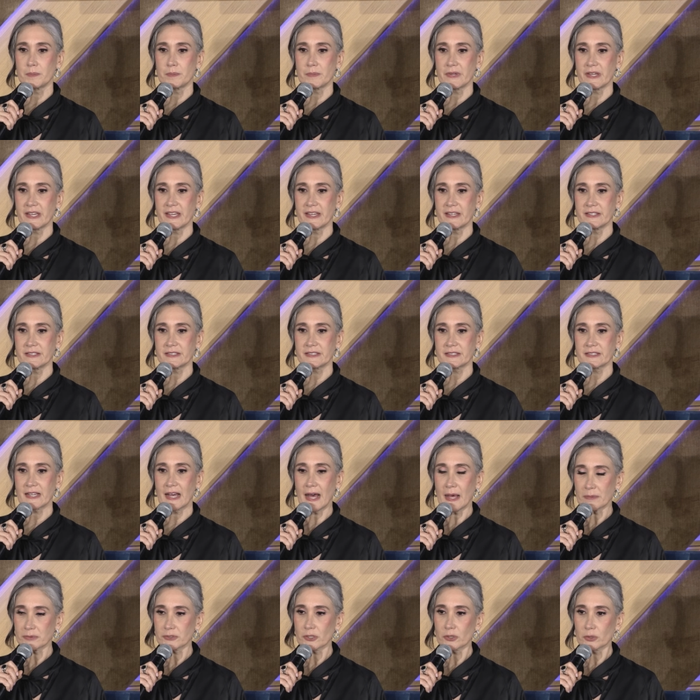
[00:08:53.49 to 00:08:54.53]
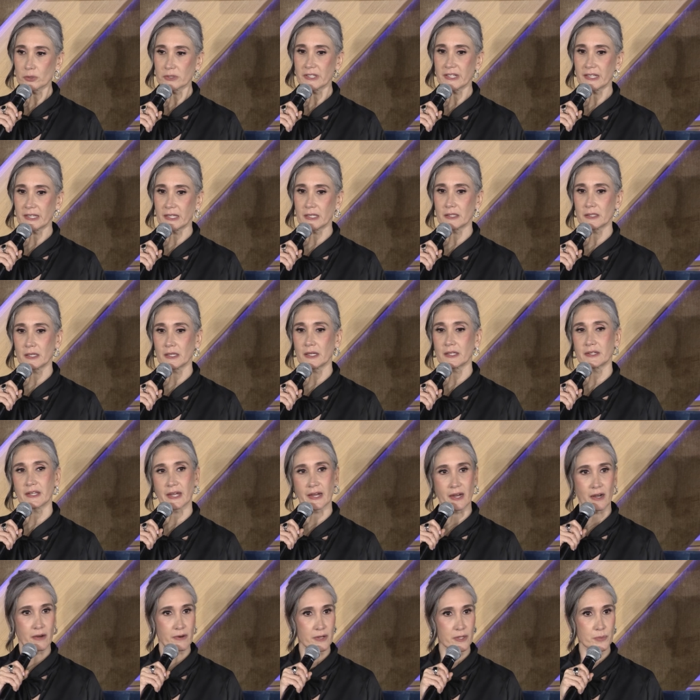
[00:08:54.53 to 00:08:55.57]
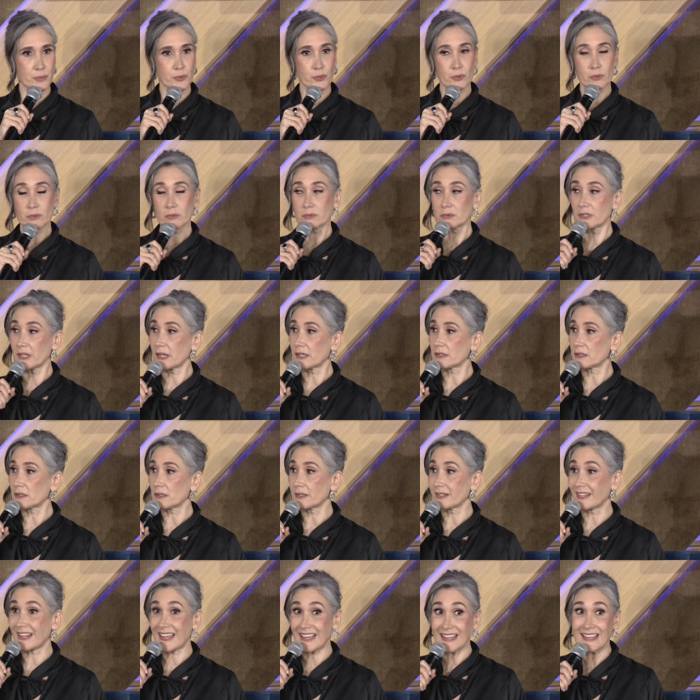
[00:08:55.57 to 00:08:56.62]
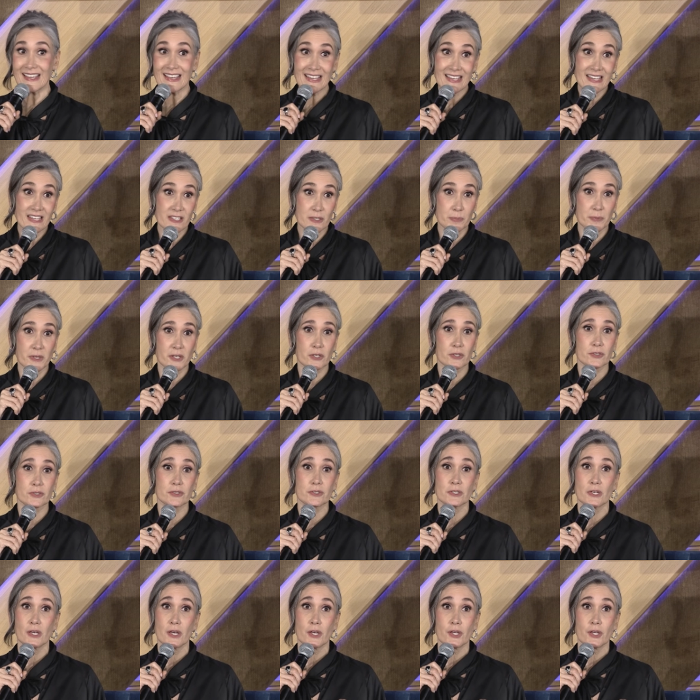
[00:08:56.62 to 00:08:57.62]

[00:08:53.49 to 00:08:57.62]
is absolutely killing the caribou that they eat because